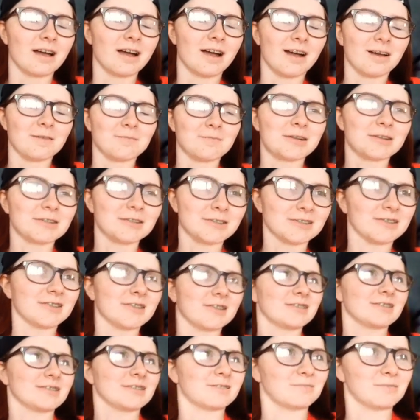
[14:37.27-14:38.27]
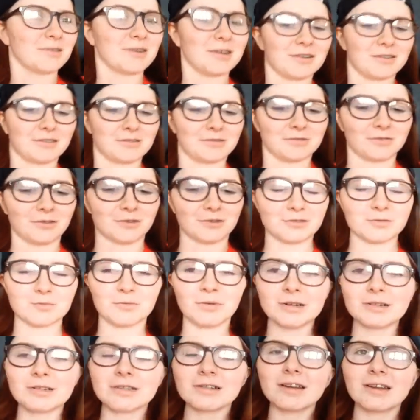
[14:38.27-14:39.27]
I mentioned this in my other vlogs,
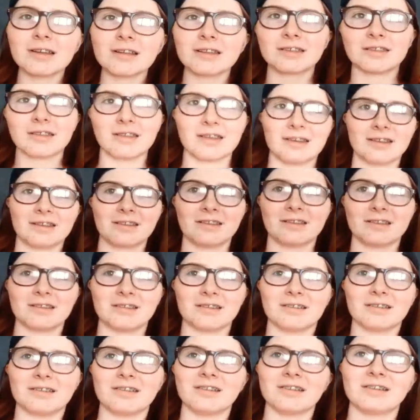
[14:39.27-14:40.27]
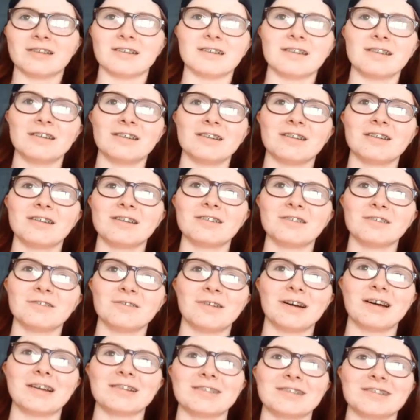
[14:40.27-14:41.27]
why did I think that Nico
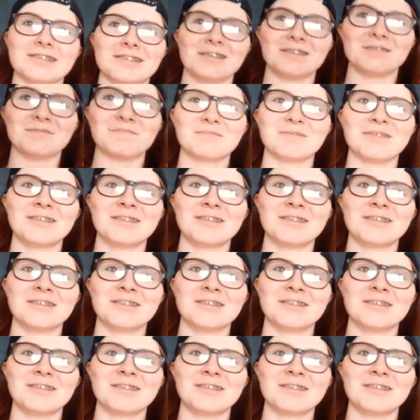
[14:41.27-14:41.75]
ended up